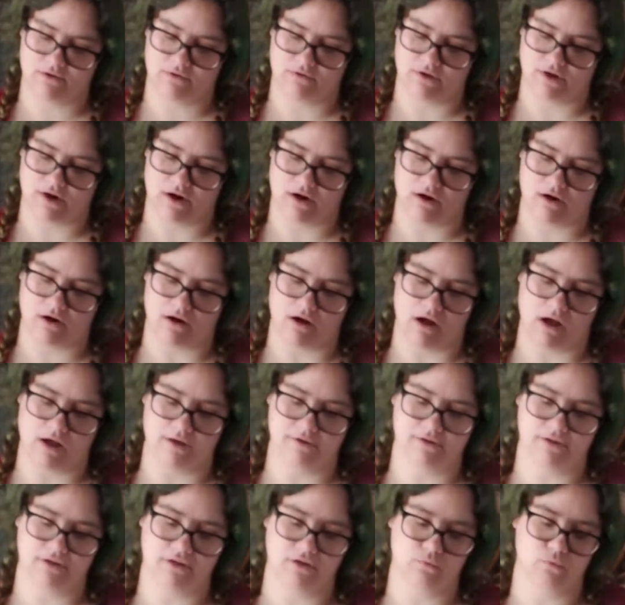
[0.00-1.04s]
They're
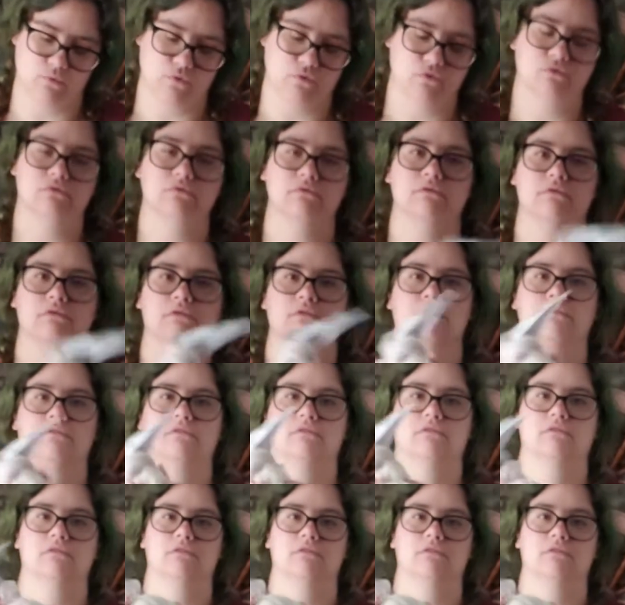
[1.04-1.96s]
Ondi wools,